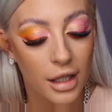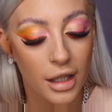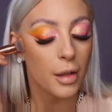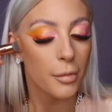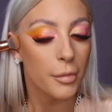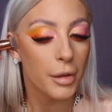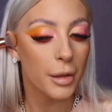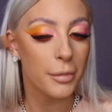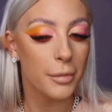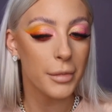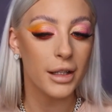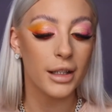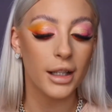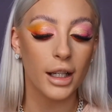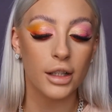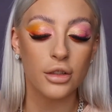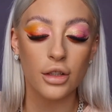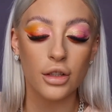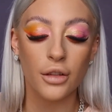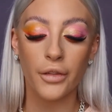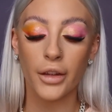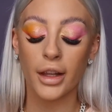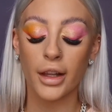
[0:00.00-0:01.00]
But I mean, I
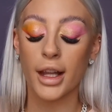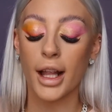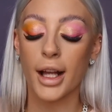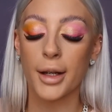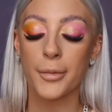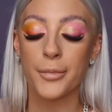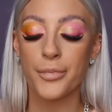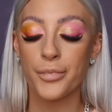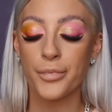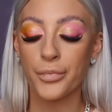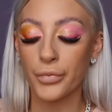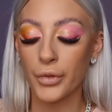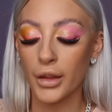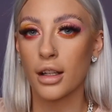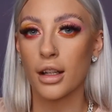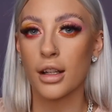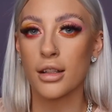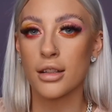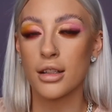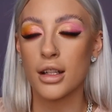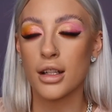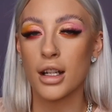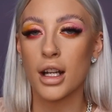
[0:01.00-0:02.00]
just feel like, I
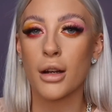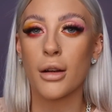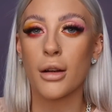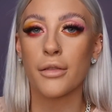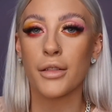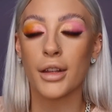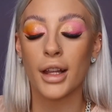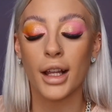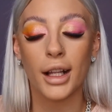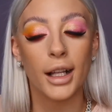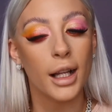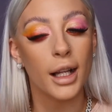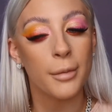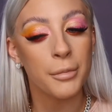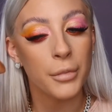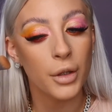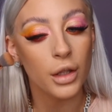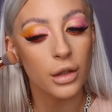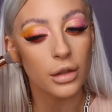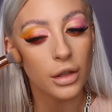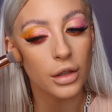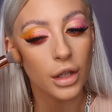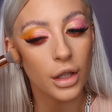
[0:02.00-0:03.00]
don't know, I feel like I'm
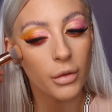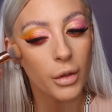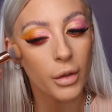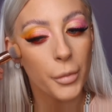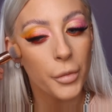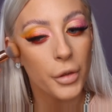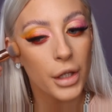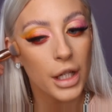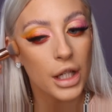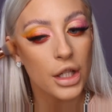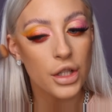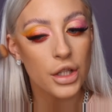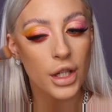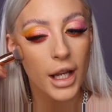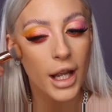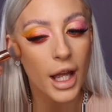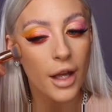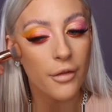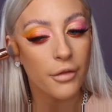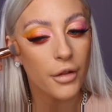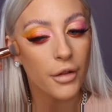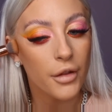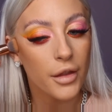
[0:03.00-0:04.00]
going to appreciate
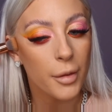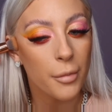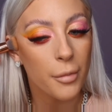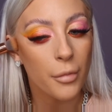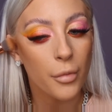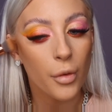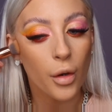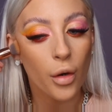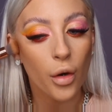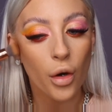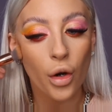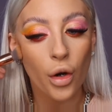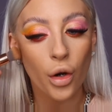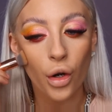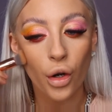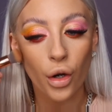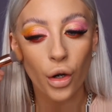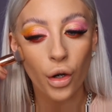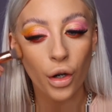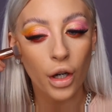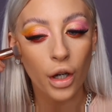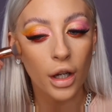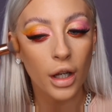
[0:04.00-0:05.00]
everything
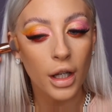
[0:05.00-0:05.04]
more.